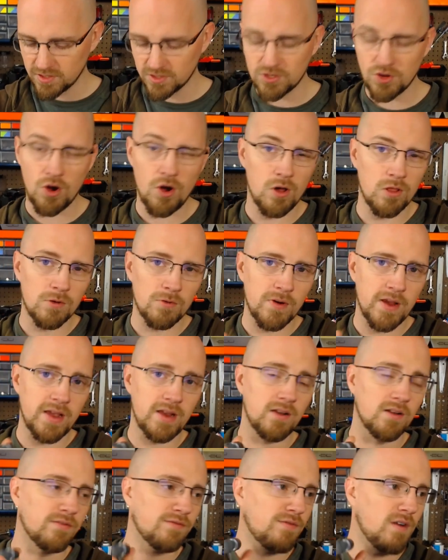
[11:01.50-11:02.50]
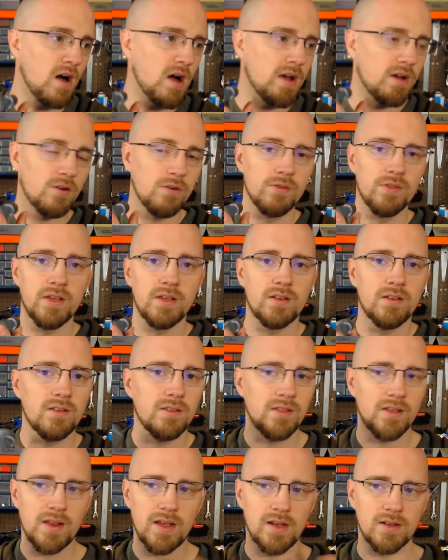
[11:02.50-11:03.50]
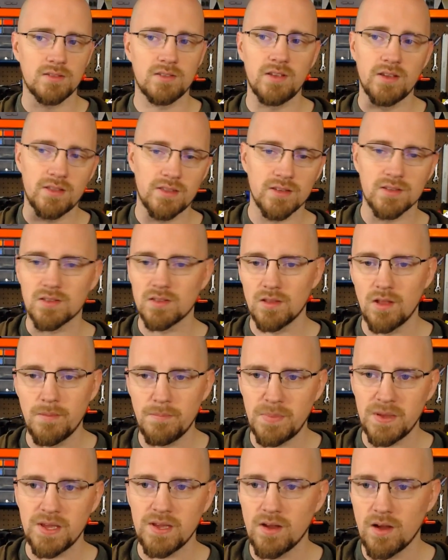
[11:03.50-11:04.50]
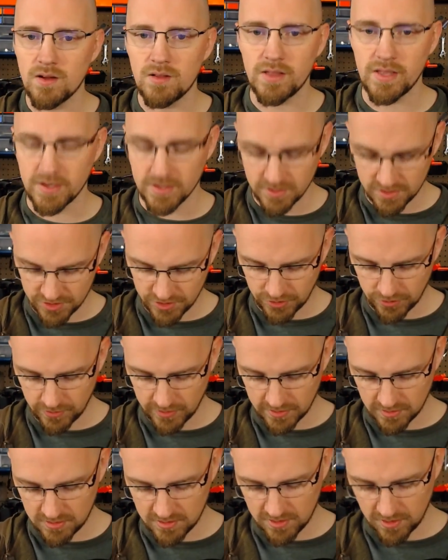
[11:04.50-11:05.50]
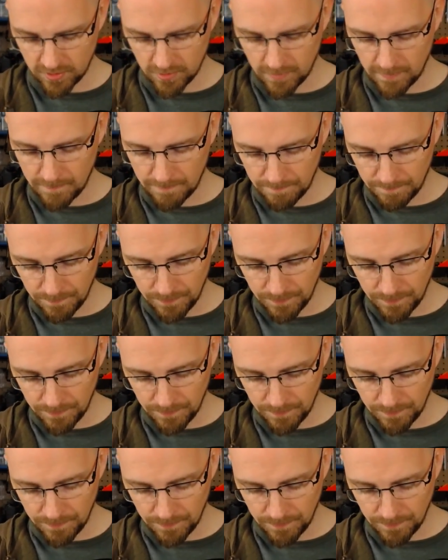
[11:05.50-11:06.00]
to tolerate a file that has like this lumpy ugliness to it. So